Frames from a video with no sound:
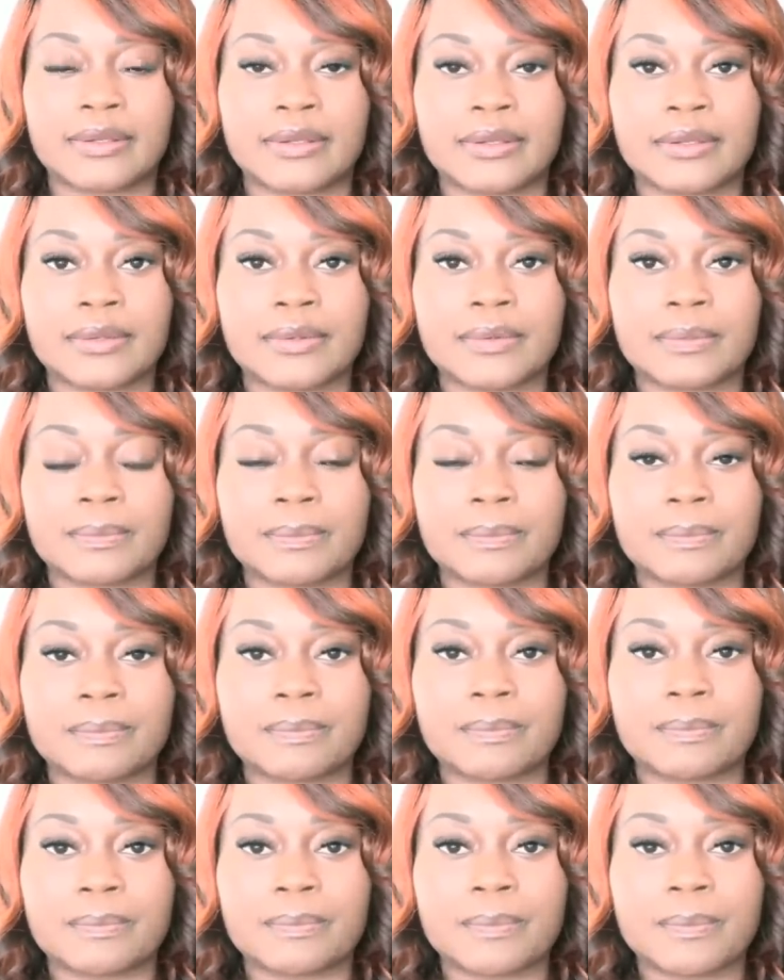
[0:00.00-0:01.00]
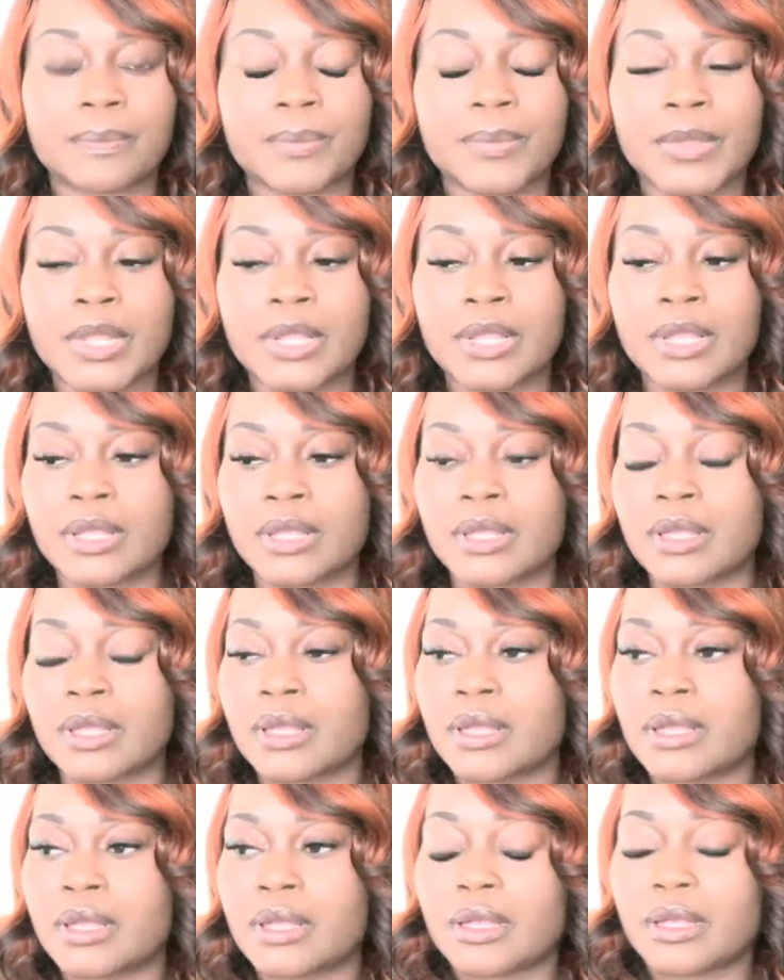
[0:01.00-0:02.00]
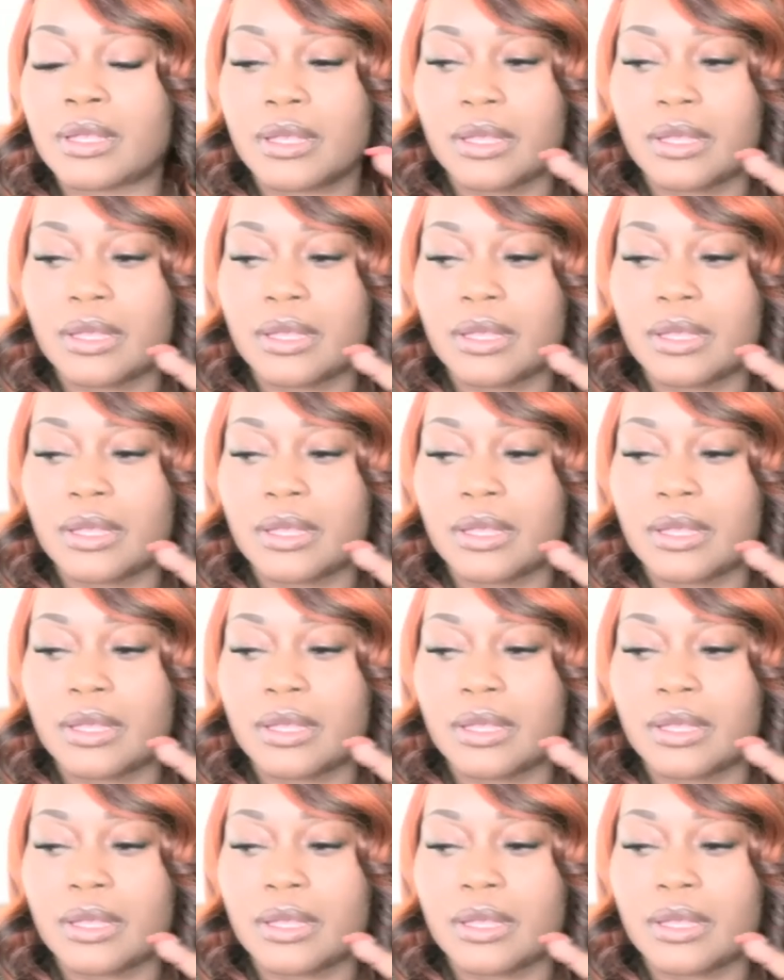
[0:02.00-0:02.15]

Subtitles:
(no one is talking)